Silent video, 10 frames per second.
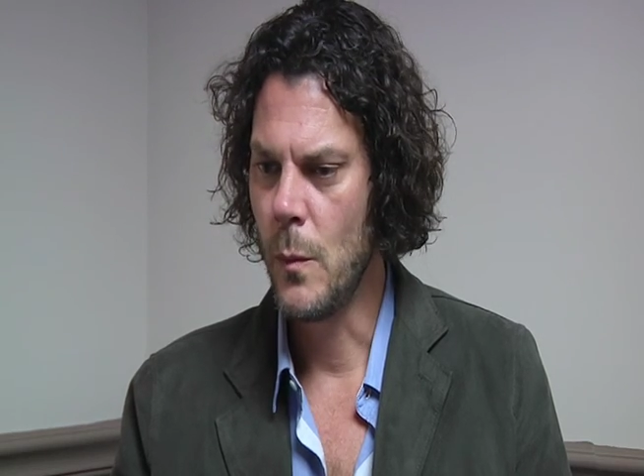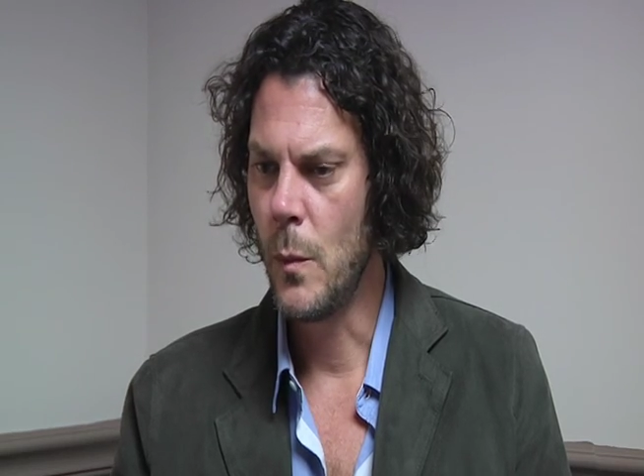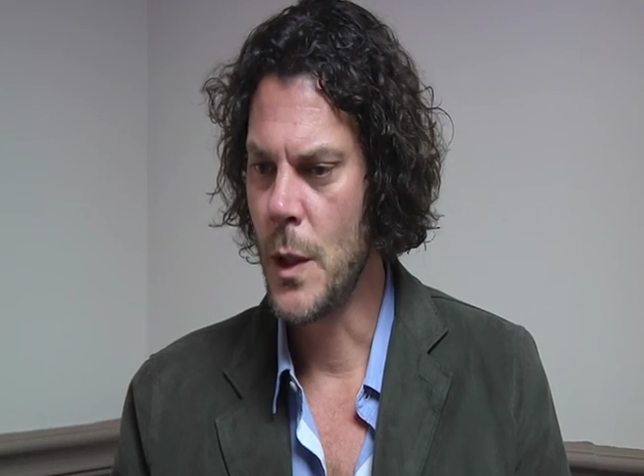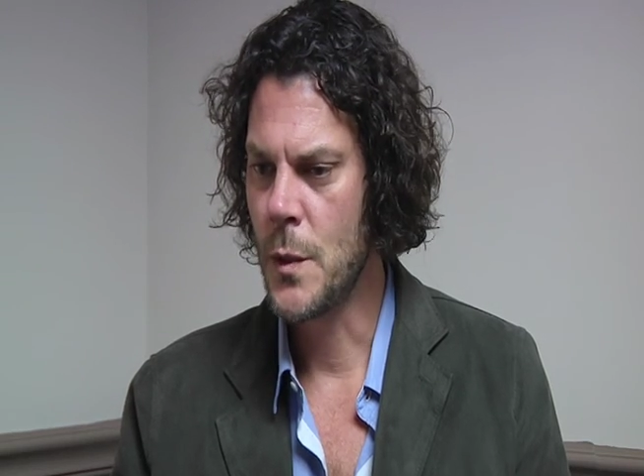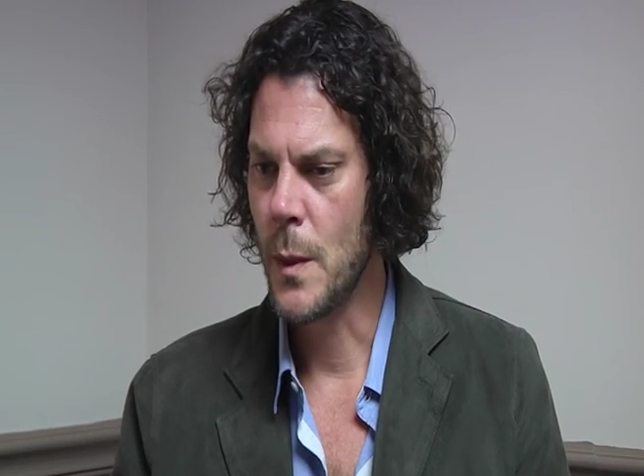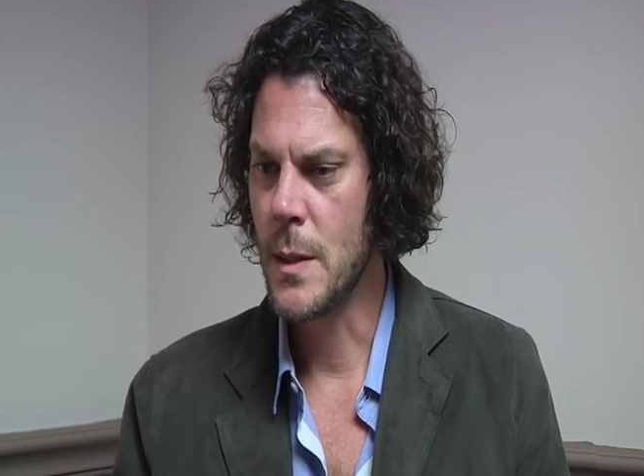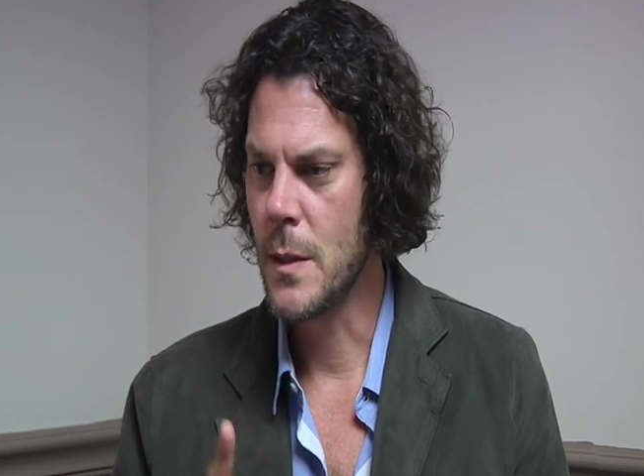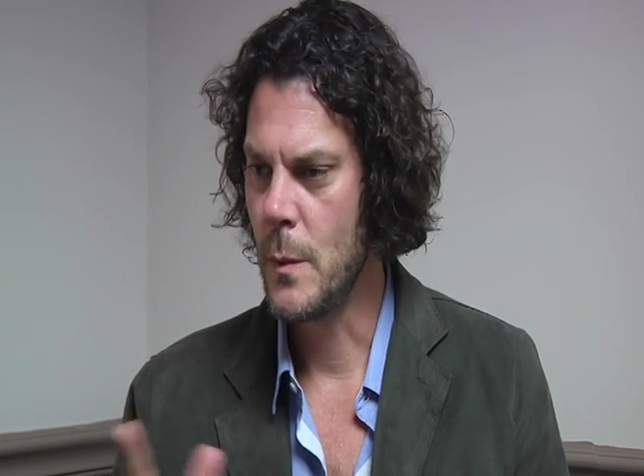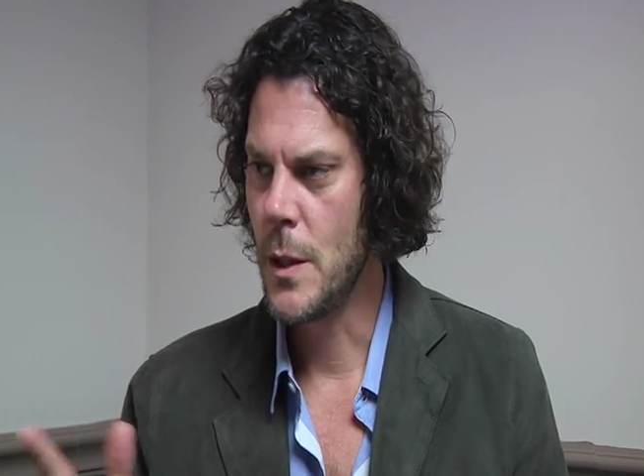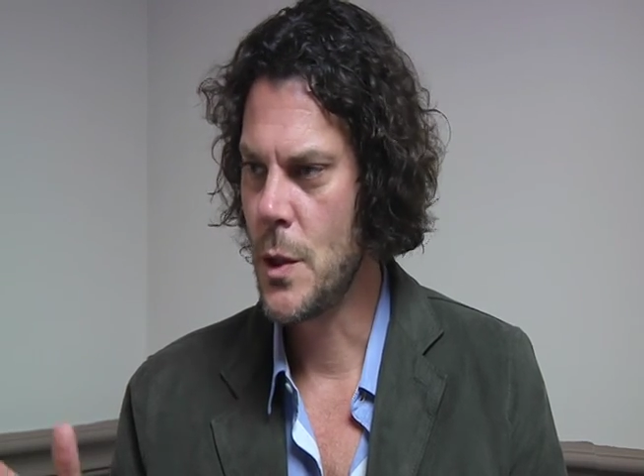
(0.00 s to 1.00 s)
which ones
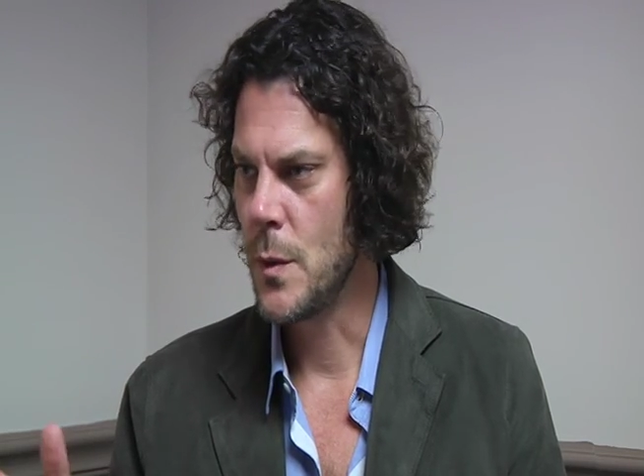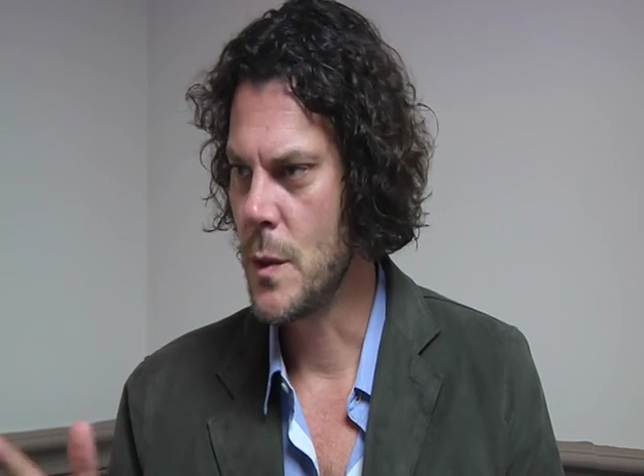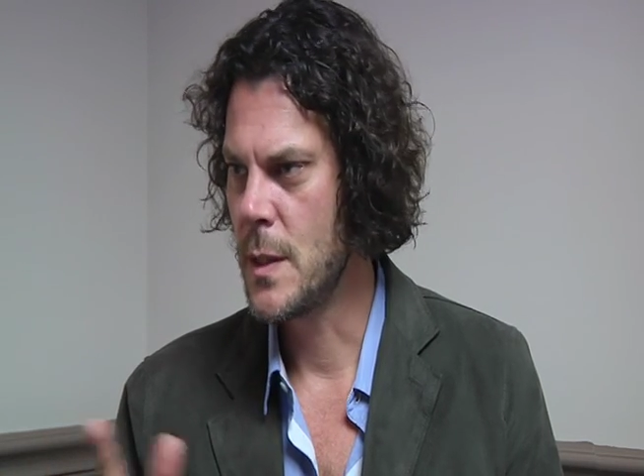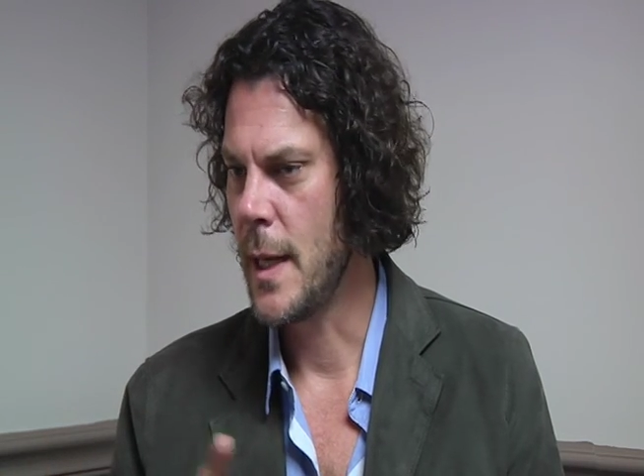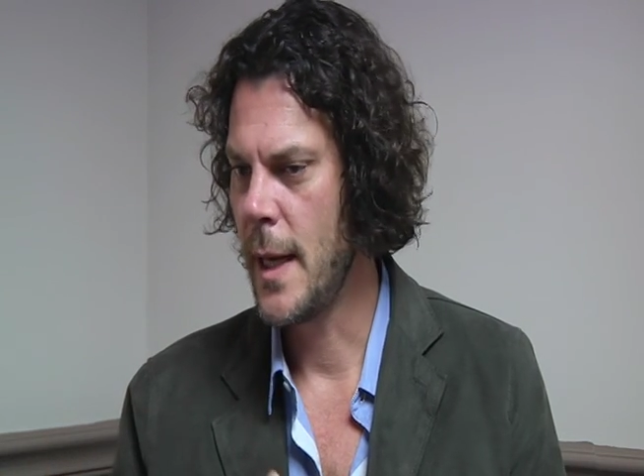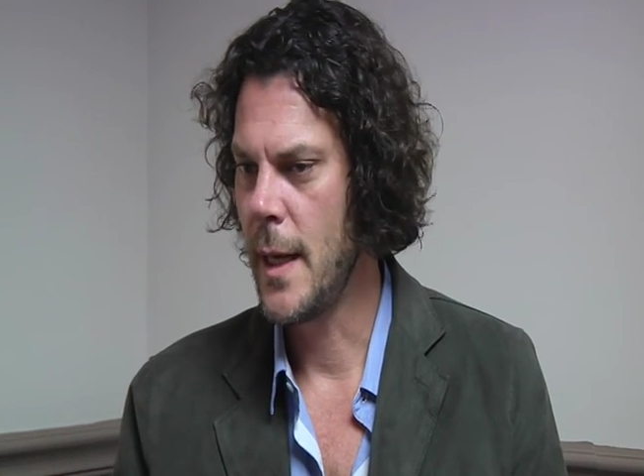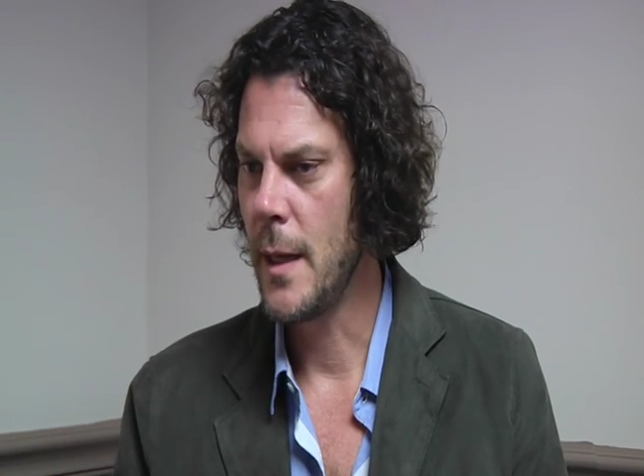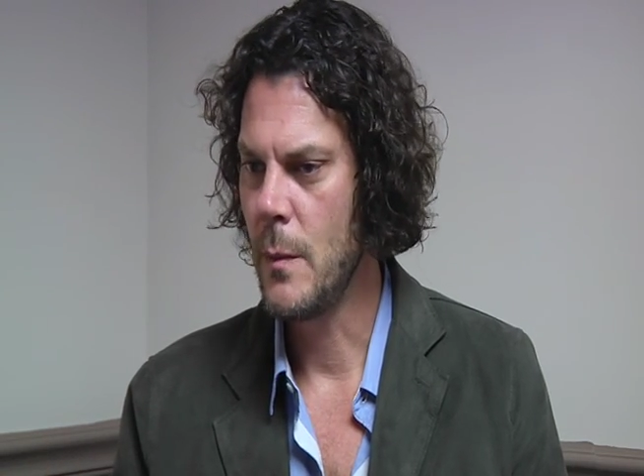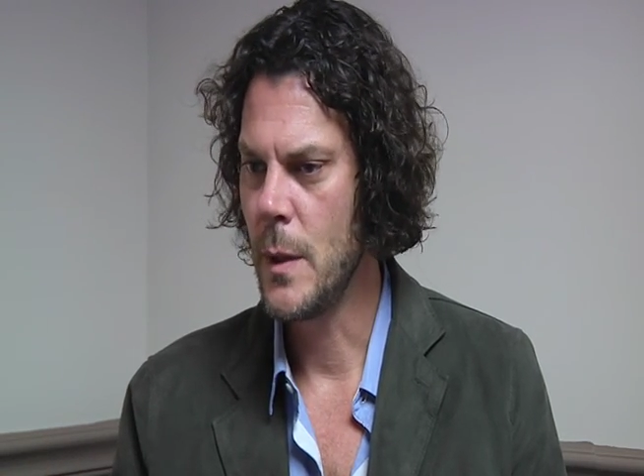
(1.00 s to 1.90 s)
did we choose to edit?